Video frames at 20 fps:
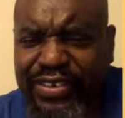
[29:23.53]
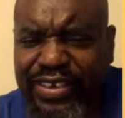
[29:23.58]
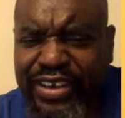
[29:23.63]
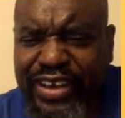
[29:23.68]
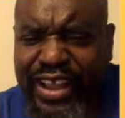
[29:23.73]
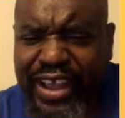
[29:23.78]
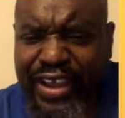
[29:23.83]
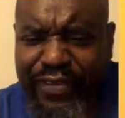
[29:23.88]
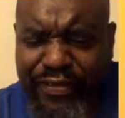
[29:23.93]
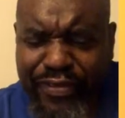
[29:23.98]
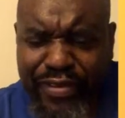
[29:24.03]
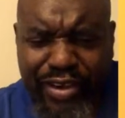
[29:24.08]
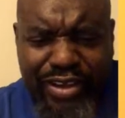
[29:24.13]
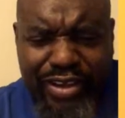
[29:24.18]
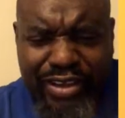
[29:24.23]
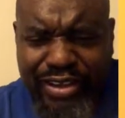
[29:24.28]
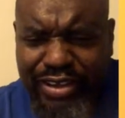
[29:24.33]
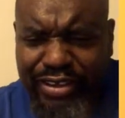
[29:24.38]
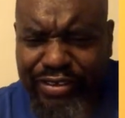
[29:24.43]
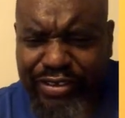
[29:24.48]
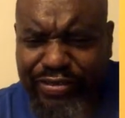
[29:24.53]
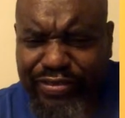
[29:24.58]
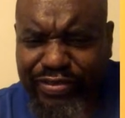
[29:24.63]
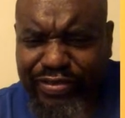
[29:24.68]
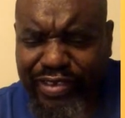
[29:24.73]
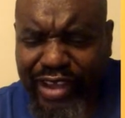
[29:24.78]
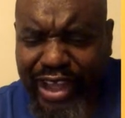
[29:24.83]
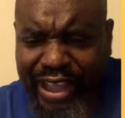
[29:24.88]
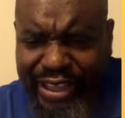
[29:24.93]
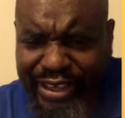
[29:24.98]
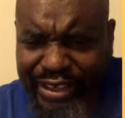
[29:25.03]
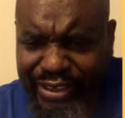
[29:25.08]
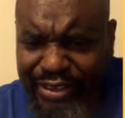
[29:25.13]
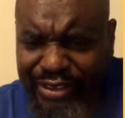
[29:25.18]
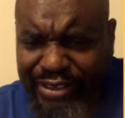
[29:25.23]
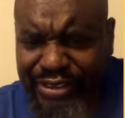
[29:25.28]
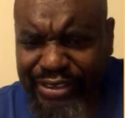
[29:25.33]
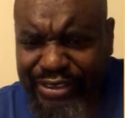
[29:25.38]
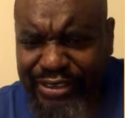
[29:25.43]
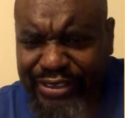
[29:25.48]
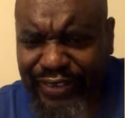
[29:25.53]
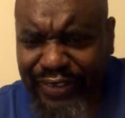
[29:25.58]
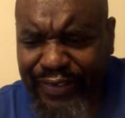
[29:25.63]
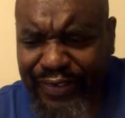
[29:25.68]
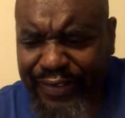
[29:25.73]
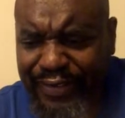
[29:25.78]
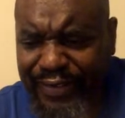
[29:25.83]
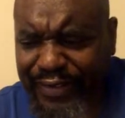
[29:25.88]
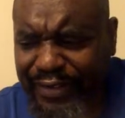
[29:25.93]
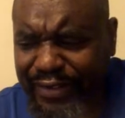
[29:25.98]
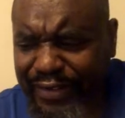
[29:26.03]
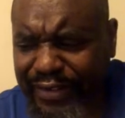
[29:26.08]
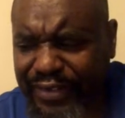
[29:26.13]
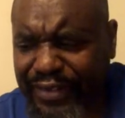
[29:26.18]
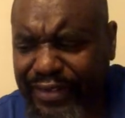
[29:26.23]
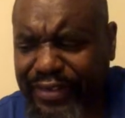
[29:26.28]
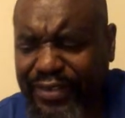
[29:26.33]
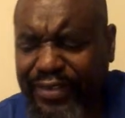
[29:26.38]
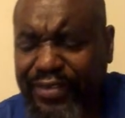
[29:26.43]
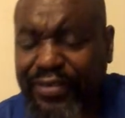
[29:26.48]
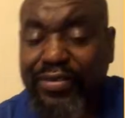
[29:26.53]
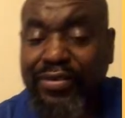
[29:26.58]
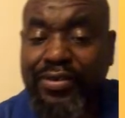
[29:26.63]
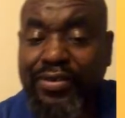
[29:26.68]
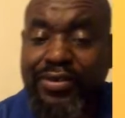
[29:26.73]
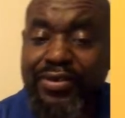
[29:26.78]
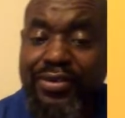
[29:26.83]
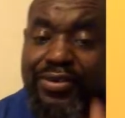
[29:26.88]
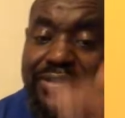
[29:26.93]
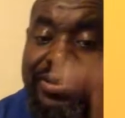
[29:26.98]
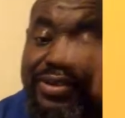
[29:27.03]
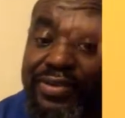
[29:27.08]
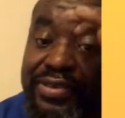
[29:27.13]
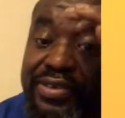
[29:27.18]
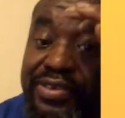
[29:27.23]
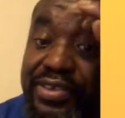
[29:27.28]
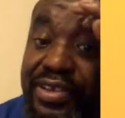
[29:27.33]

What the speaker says: difficult fighter. Woo, he was